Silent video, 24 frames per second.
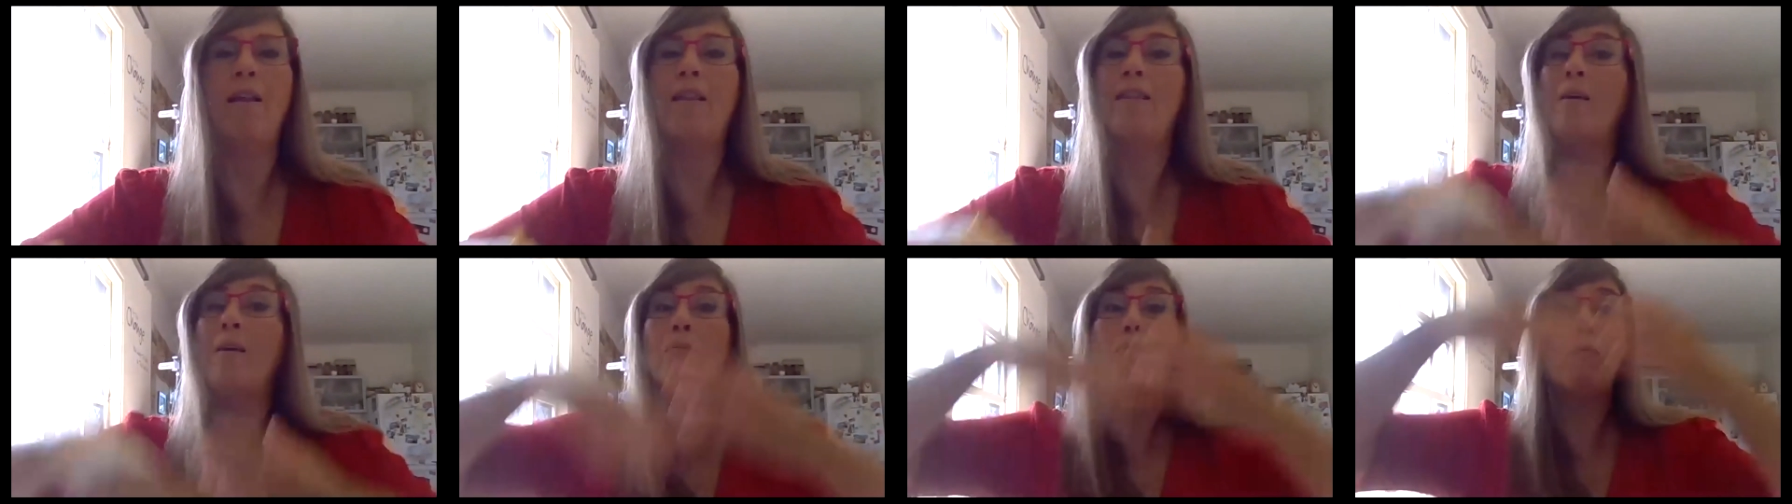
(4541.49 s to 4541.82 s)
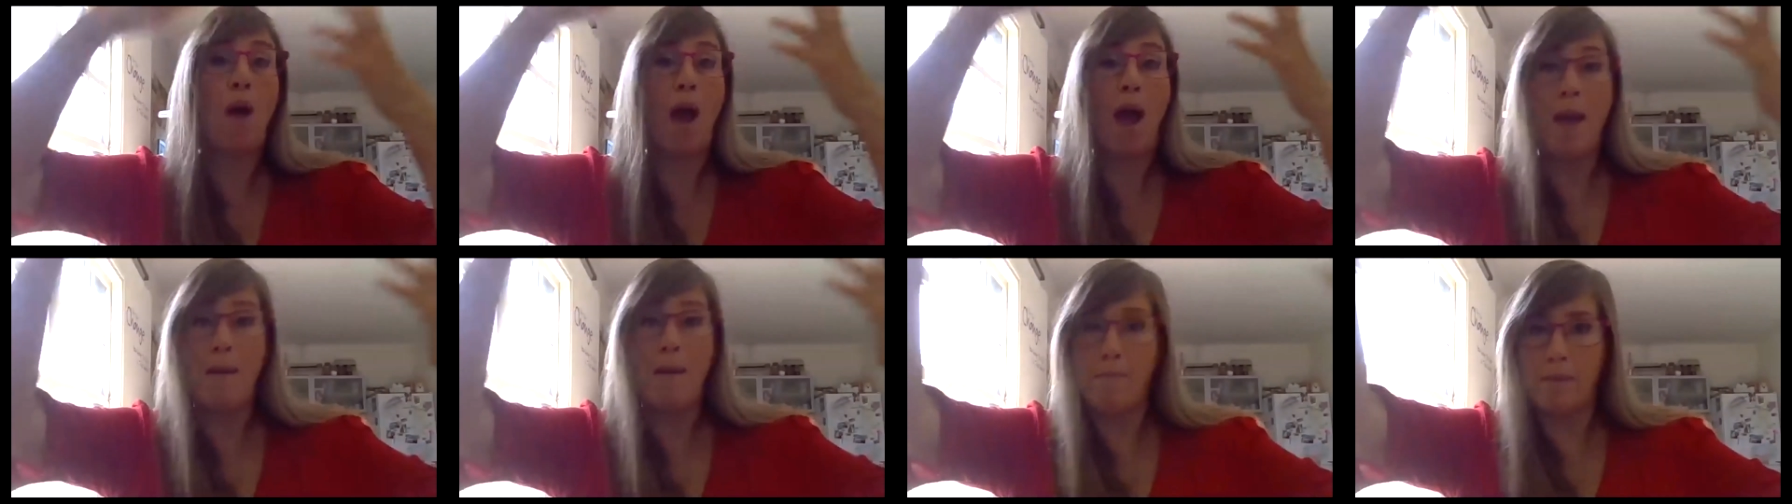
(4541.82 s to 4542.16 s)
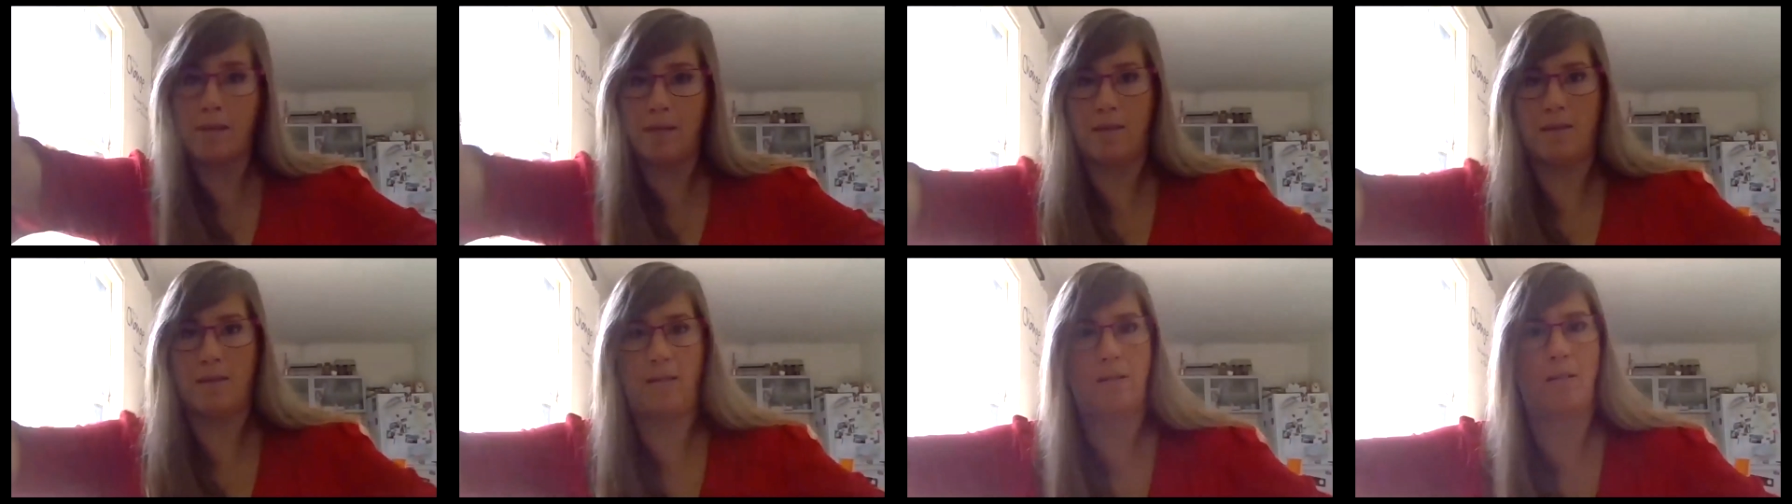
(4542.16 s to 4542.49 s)
the prime
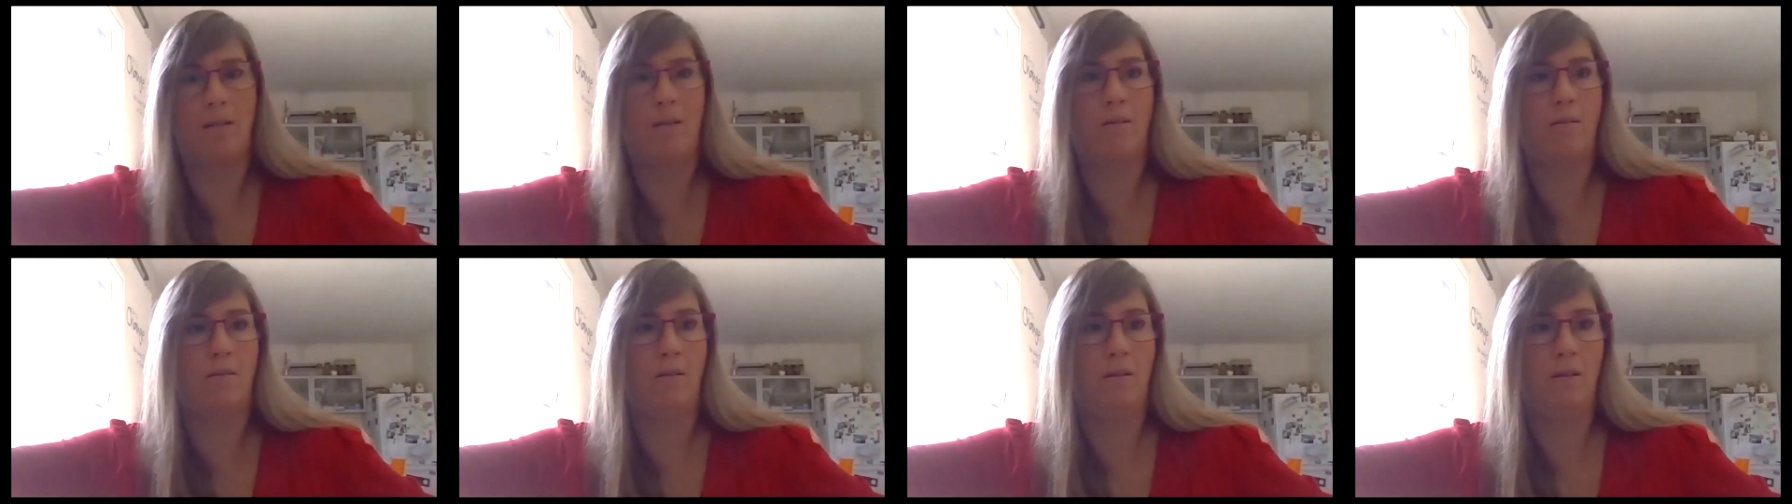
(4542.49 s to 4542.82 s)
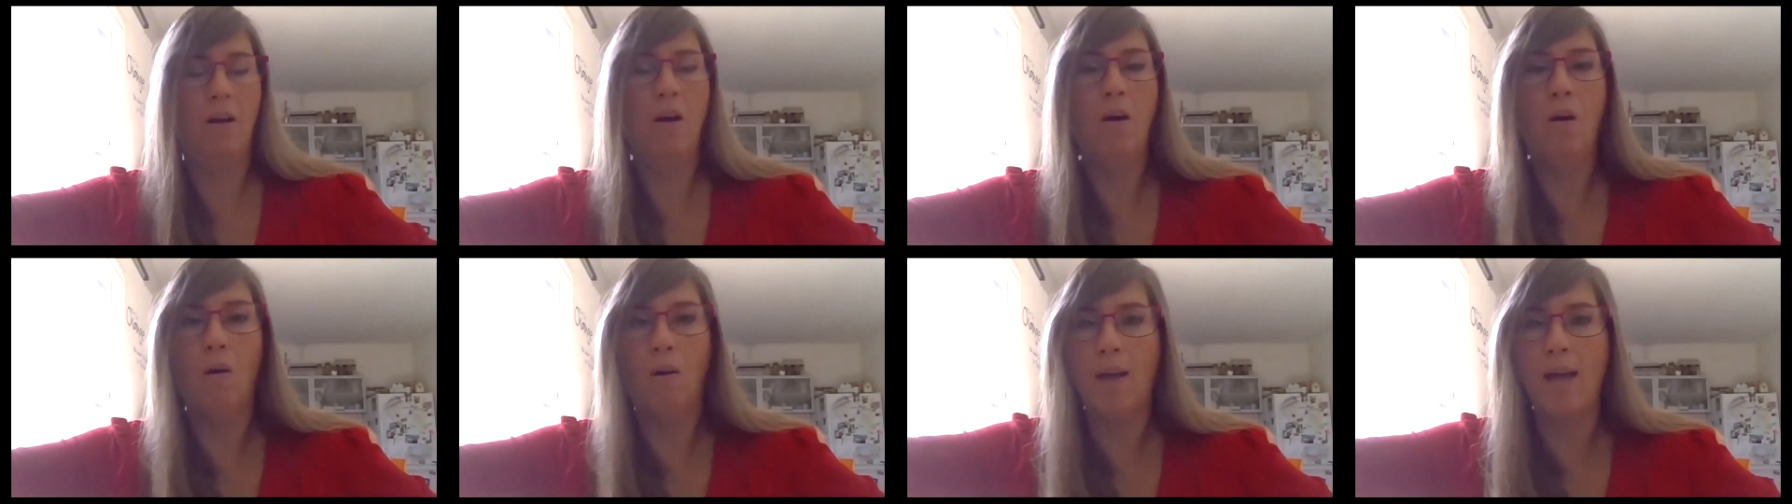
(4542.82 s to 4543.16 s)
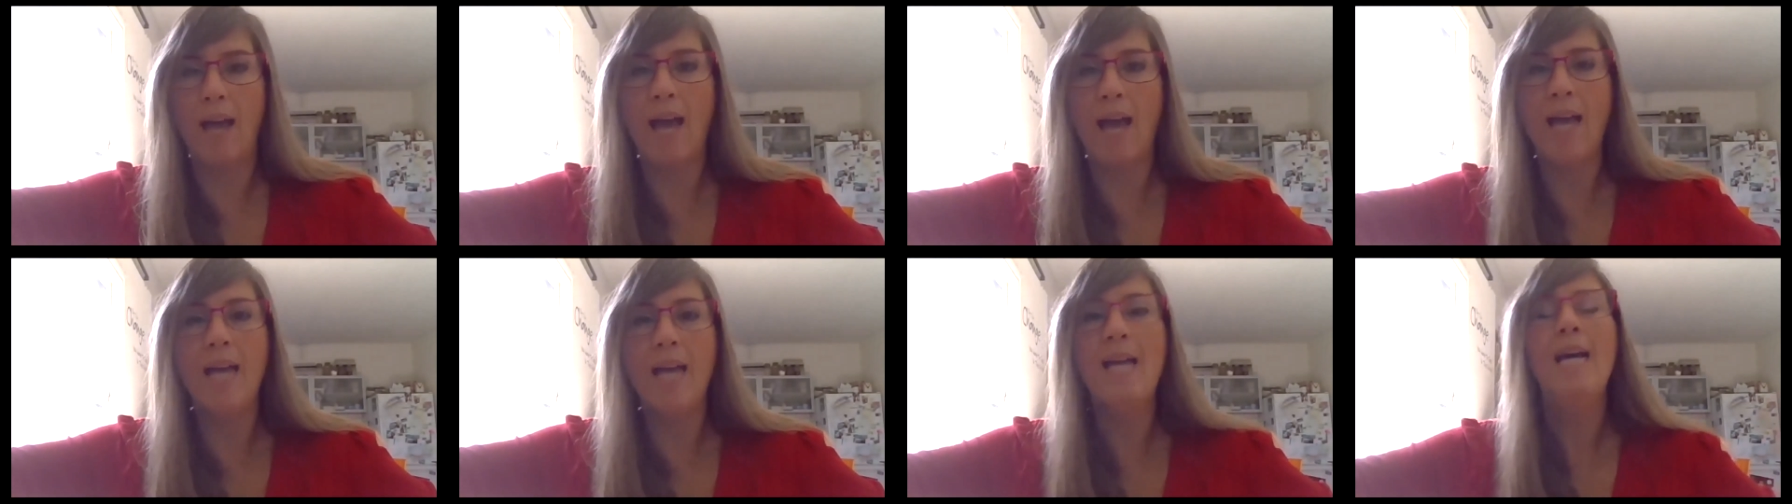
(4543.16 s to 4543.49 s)
minister,
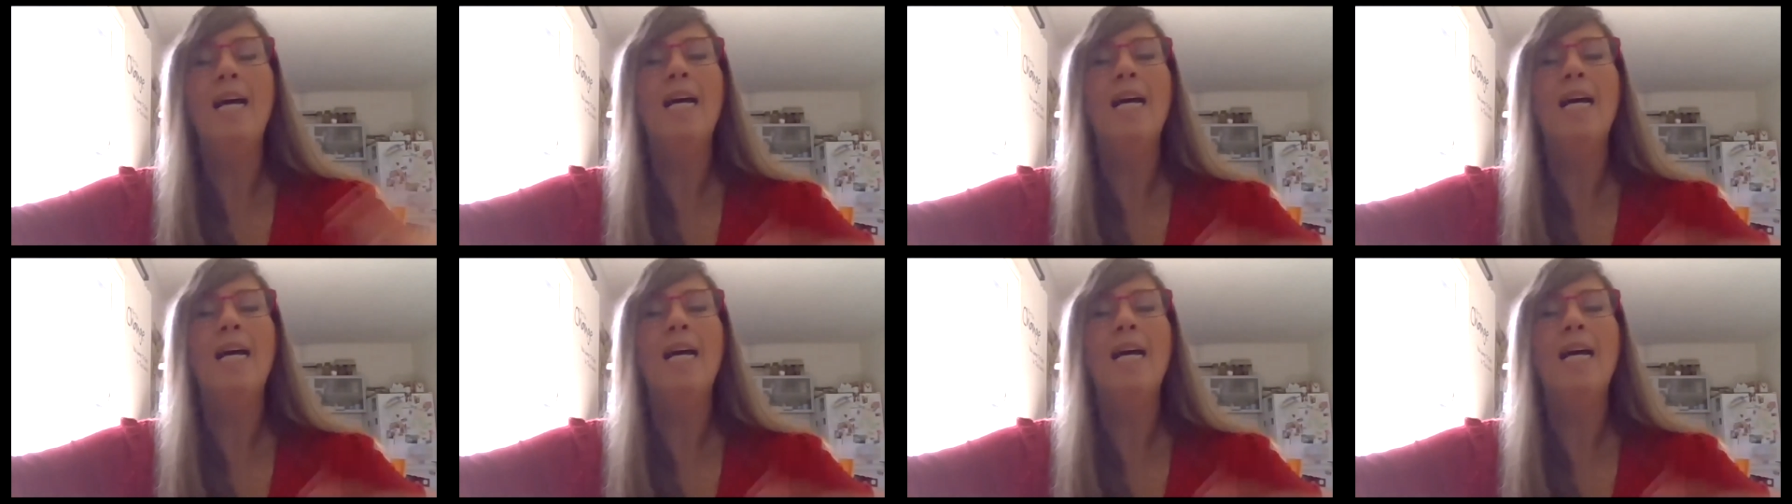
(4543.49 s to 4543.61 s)
okay,